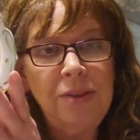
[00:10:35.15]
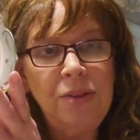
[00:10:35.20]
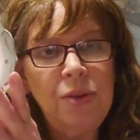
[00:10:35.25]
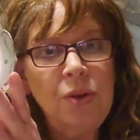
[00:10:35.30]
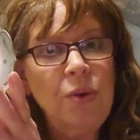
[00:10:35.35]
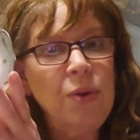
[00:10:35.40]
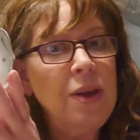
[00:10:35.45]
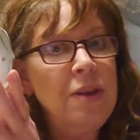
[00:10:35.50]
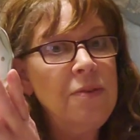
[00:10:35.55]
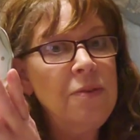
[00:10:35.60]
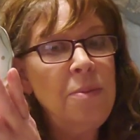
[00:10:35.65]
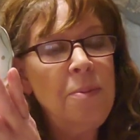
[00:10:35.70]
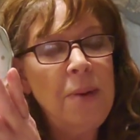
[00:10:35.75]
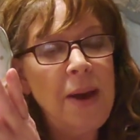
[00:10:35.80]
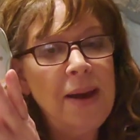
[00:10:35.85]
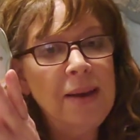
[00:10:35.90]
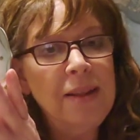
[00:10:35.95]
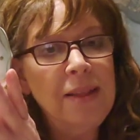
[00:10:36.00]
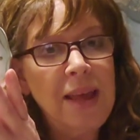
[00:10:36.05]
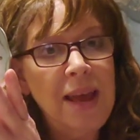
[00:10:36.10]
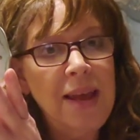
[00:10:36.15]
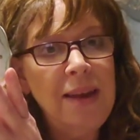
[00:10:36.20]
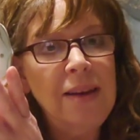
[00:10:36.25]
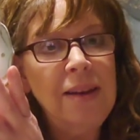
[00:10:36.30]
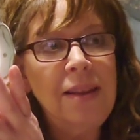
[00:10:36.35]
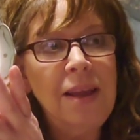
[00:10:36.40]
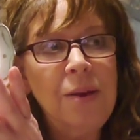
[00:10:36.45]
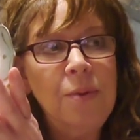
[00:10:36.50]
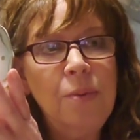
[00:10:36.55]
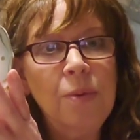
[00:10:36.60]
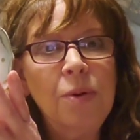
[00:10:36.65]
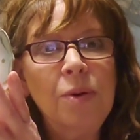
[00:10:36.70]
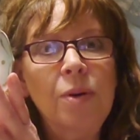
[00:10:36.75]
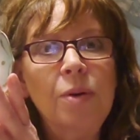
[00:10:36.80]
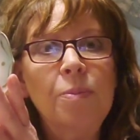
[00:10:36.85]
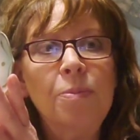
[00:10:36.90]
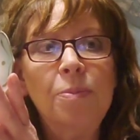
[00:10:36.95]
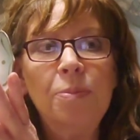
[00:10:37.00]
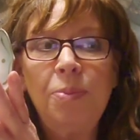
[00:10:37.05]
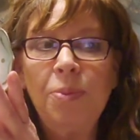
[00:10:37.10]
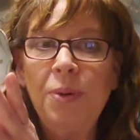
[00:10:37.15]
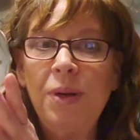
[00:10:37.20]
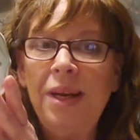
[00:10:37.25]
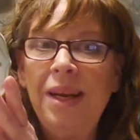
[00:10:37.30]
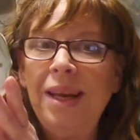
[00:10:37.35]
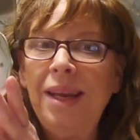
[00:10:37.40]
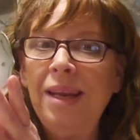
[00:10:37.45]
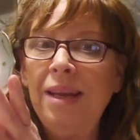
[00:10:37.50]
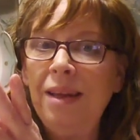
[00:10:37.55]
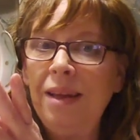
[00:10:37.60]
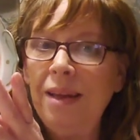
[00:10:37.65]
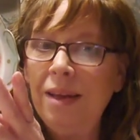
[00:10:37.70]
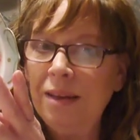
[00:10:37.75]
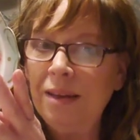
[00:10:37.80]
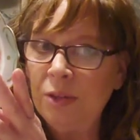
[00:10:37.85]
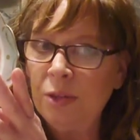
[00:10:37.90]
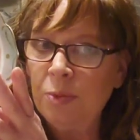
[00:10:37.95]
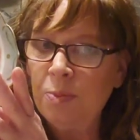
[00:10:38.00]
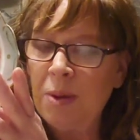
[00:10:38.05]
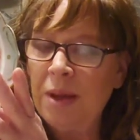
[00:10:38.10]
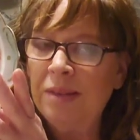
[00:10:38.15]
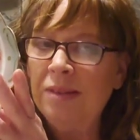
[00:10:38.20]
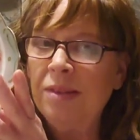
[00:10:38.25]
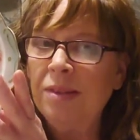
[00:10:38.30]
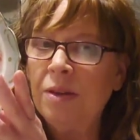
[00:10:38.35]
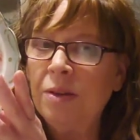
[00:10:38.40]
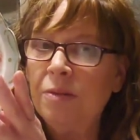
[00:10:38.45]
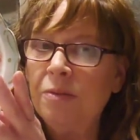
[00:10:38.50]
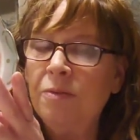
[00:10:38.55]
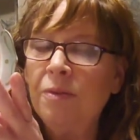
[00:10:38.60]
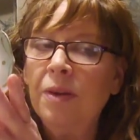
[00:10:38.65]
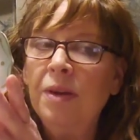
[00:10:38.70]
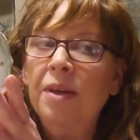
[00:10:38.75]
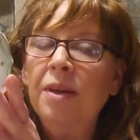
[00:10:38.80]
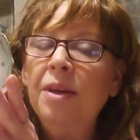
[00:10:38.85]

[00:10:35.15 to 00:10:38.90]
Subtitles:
So even back then, they were pretty expensive